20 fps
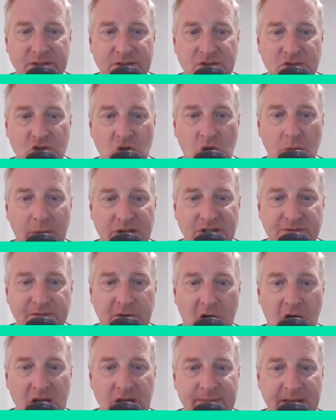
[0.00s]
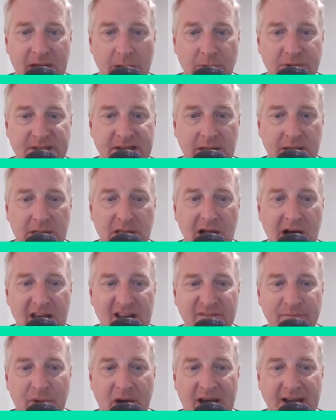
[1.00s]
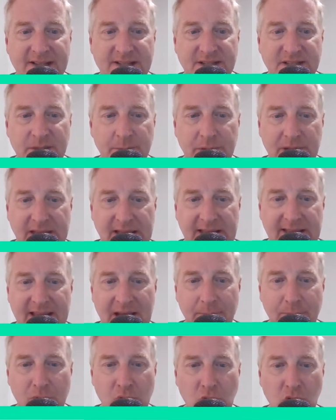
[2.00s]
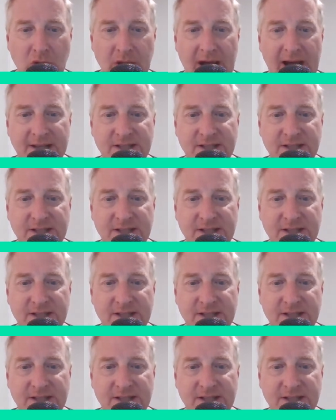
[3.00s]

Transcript: So much volume that it would take a lot of buying to deplete that pool.